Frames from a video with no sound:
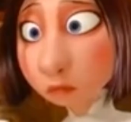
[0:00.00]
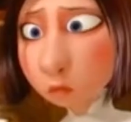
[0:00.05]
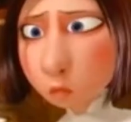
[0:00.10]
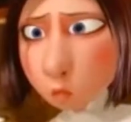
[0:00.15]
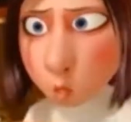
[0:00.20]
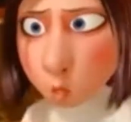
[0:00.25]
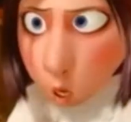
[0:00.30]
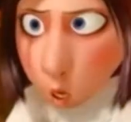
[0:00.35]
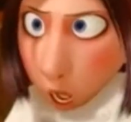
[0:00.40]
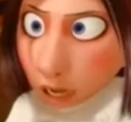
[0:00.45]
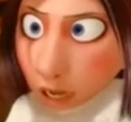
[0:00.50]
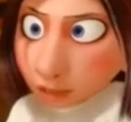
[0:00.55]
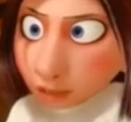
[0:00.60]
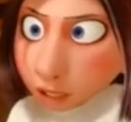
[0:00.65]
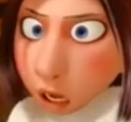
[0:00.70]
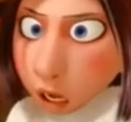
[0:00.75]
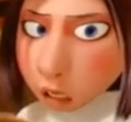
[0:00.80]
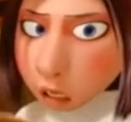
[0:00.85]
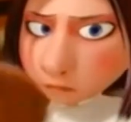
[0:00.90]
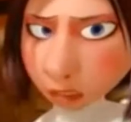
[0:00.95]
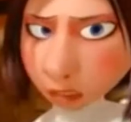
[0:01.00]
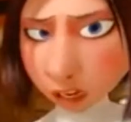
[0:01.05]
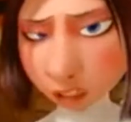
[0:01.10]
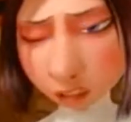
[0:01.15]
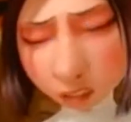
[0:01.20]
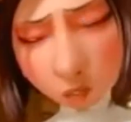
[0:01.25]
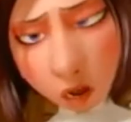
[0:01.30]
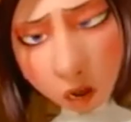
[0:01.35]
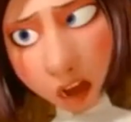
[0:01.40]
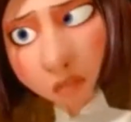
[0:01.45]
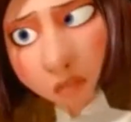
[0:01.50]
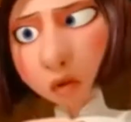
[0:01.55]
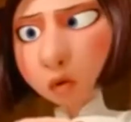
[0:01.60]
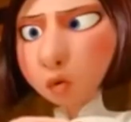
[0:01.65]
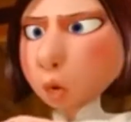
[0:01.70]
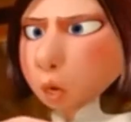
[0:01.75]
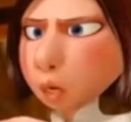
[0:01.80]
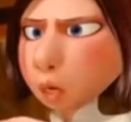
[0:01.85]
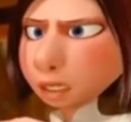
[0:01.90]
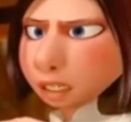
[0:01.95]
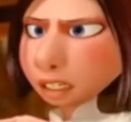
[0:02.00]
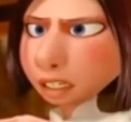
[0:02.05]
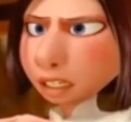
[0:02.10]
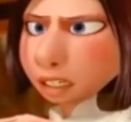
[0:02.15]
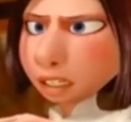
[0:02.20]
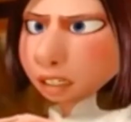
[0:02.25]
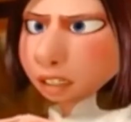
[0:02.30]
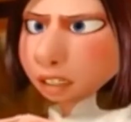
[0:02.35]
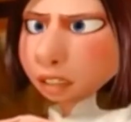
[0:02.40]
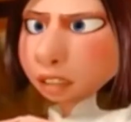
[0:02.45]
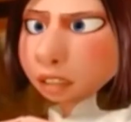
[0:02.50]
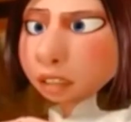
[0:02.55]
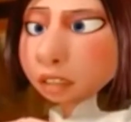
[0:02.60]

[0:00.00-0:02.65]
This map shows the school's central nervous system, the